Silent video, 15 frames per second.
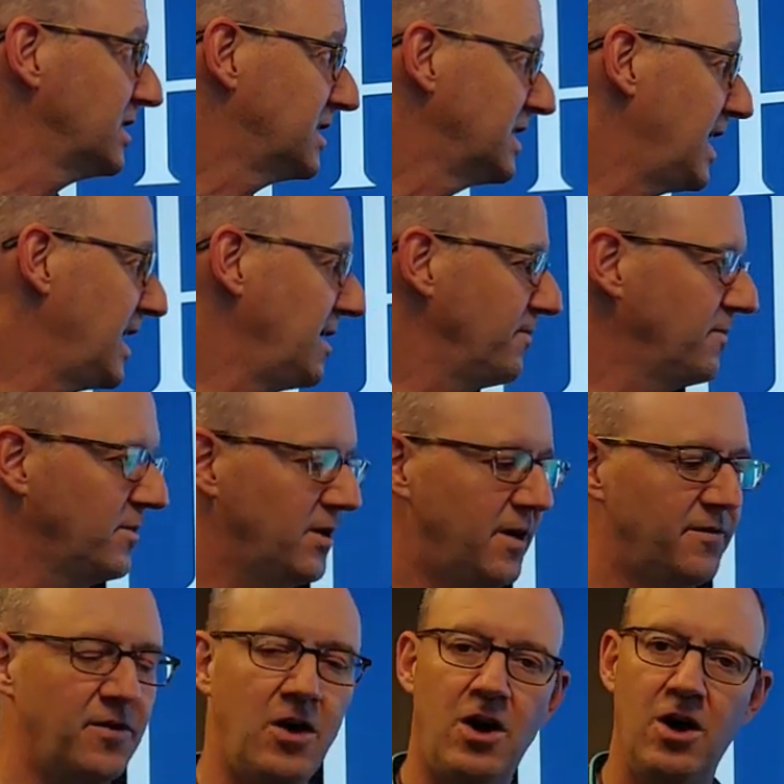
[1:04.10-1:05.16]
same
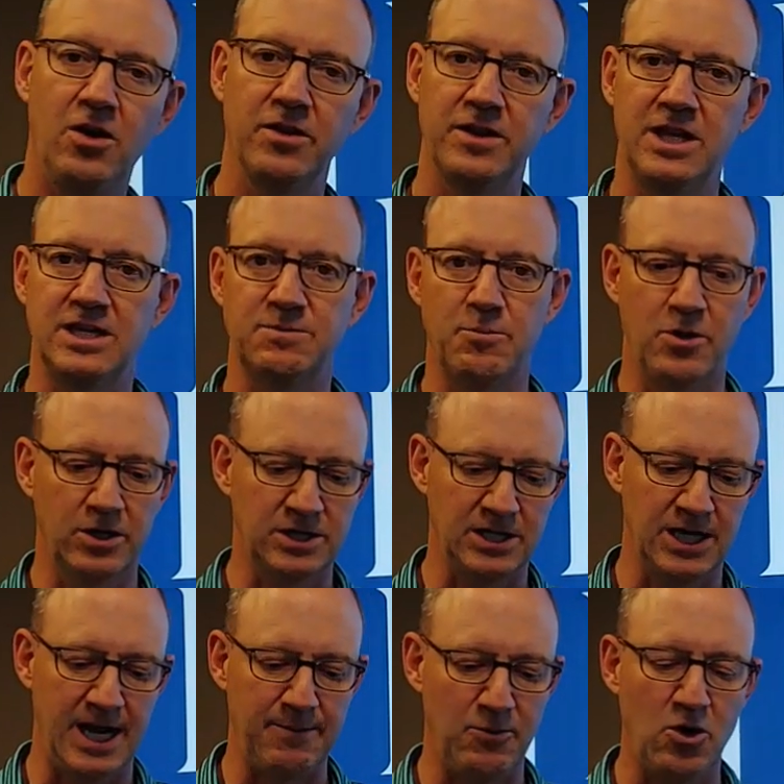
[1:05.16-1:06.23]
of all of these books,
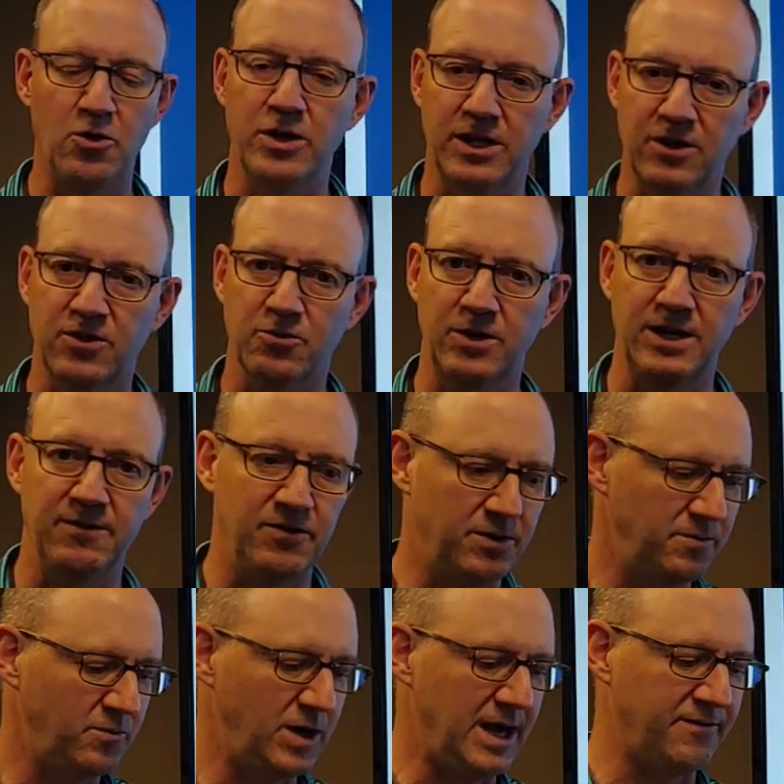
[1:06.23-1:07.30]
and I am holding 3 of
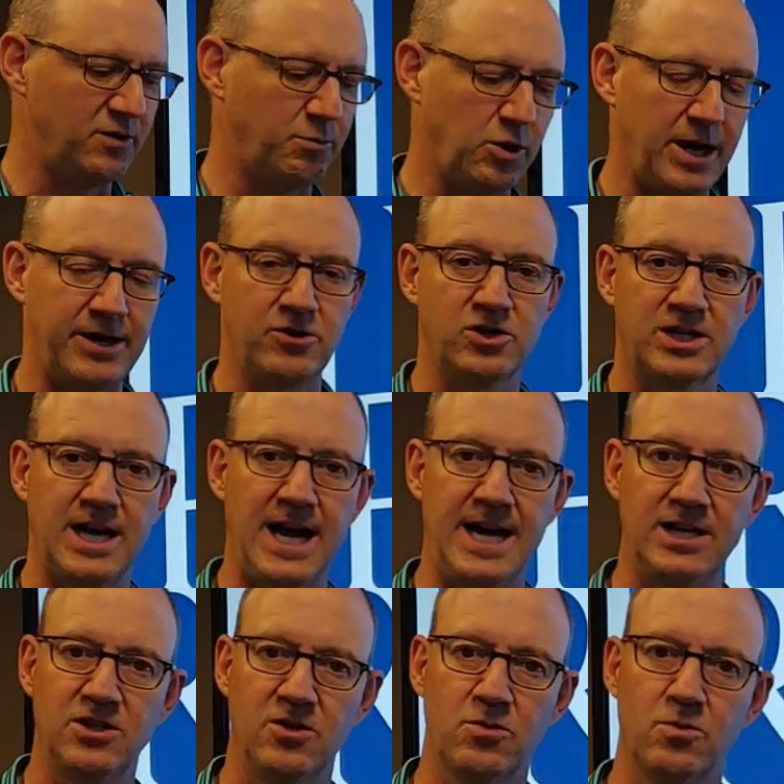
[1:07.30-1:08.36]
them. We have the Player's
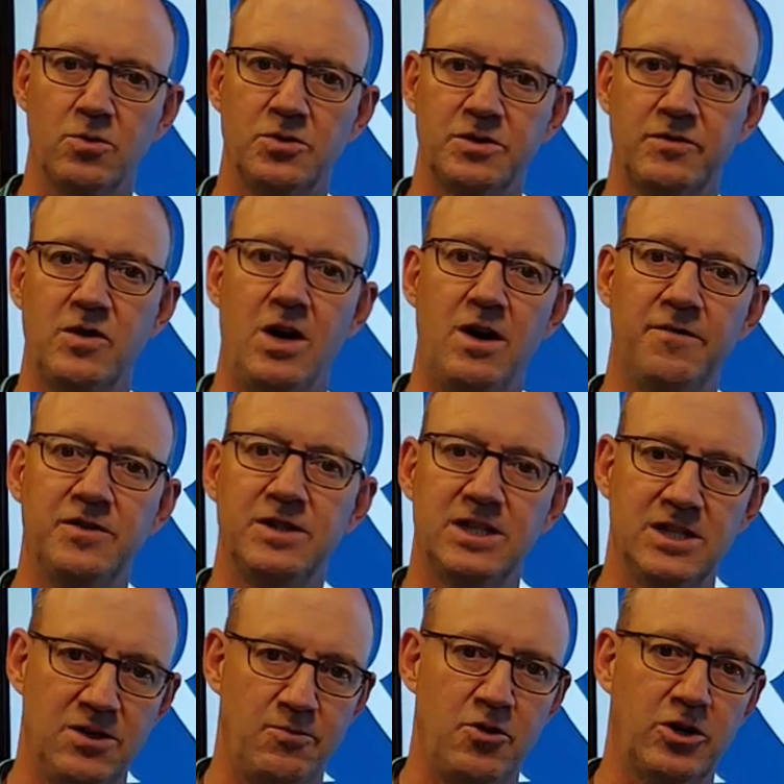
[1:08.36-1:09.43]
Guide to the Rules of Golf. This is
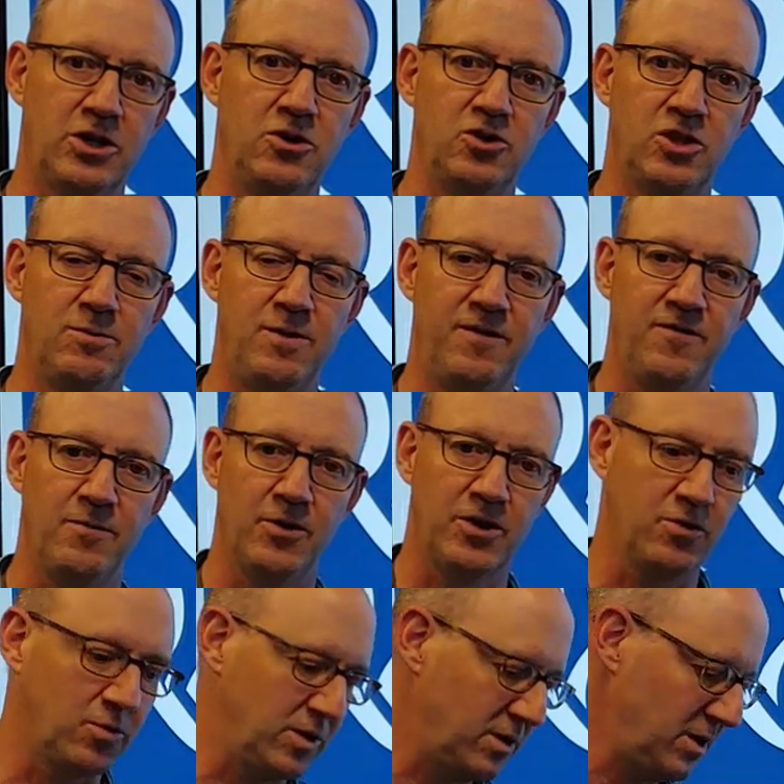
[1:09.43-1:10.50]
the book you should be familiar
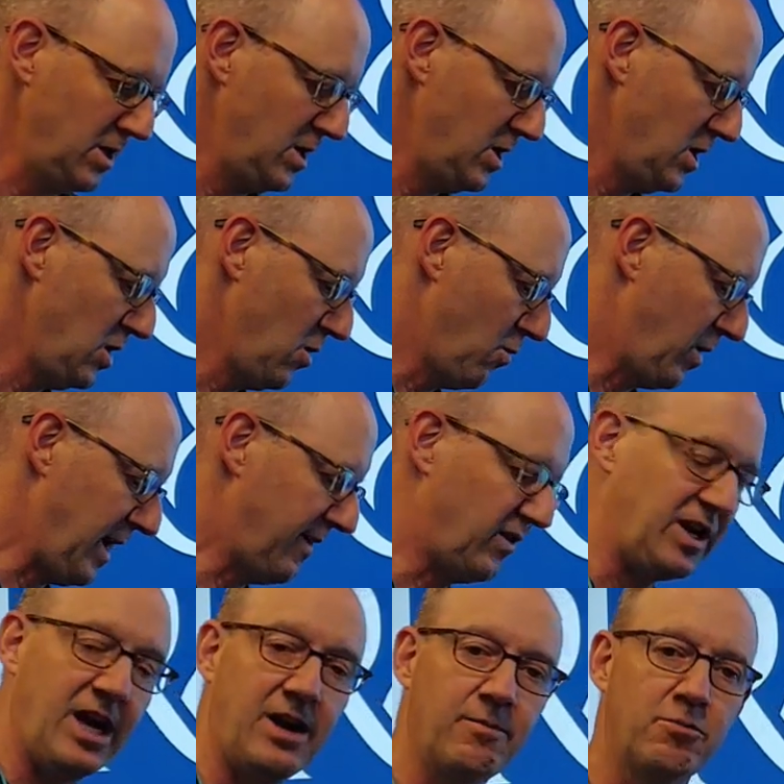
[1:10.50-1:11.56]
with. We have
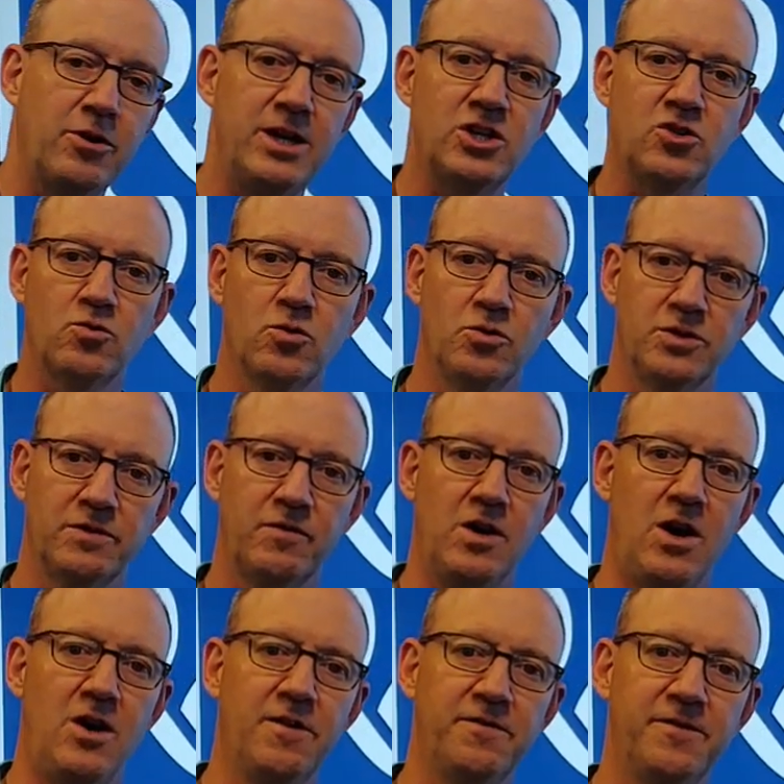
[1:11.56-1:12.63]
the Unabridged Rules of
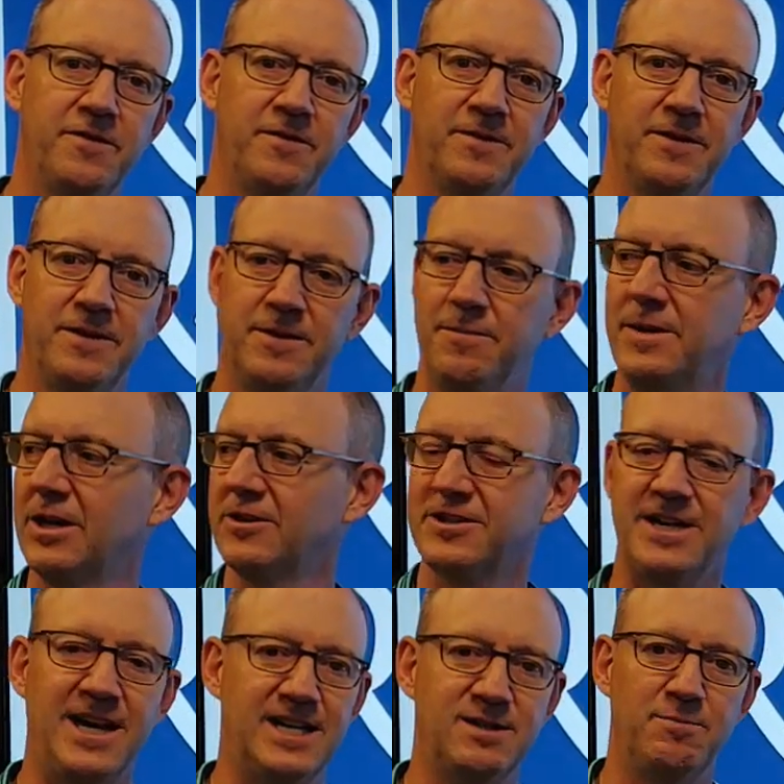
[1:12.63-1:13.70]
Golf, the
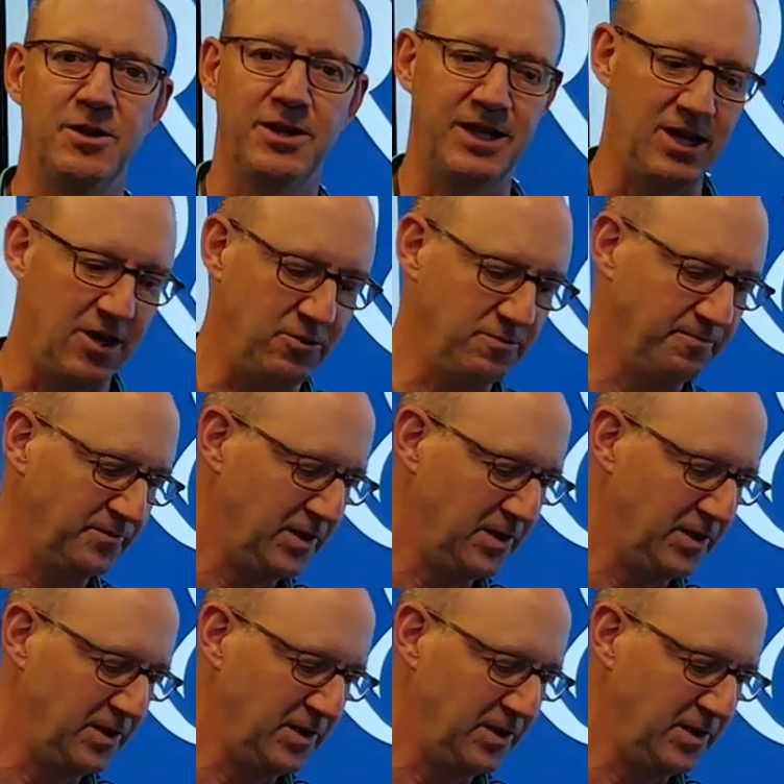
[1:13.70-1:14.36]
middle-sized Billy Goat.